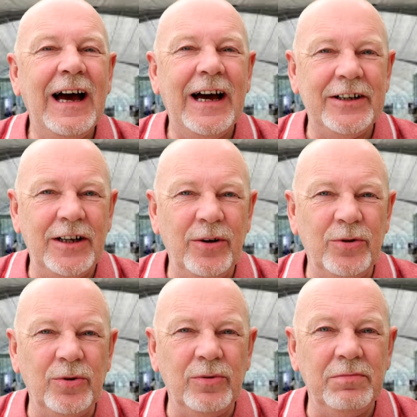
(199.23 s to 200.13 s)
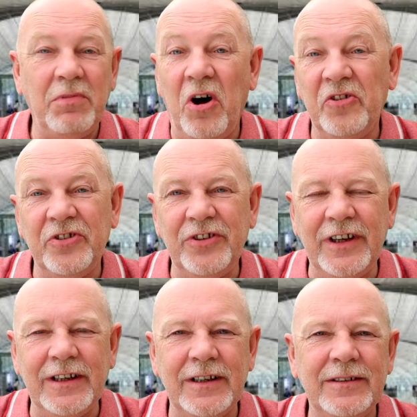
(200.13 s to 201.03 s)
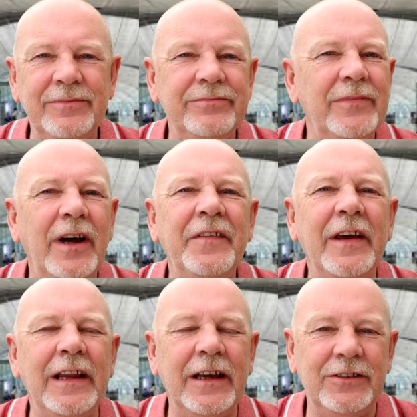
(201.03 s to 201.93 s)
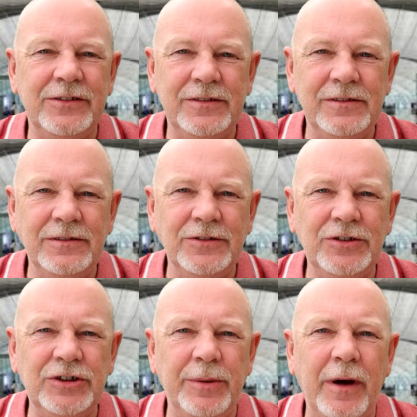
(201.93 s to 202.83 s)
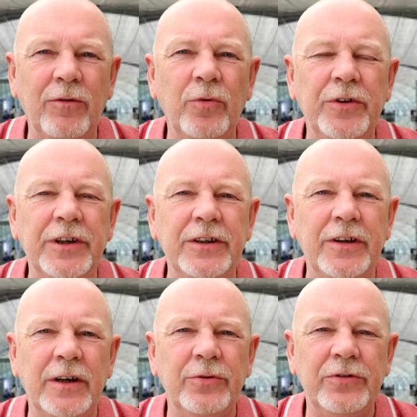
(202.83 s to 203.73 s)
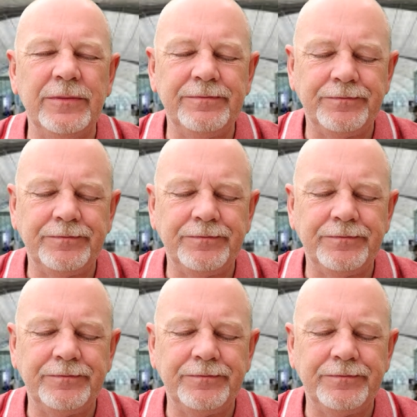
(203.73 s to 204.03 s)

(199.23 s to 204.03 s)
At a local Honda dealer, and they let Jib have all the details.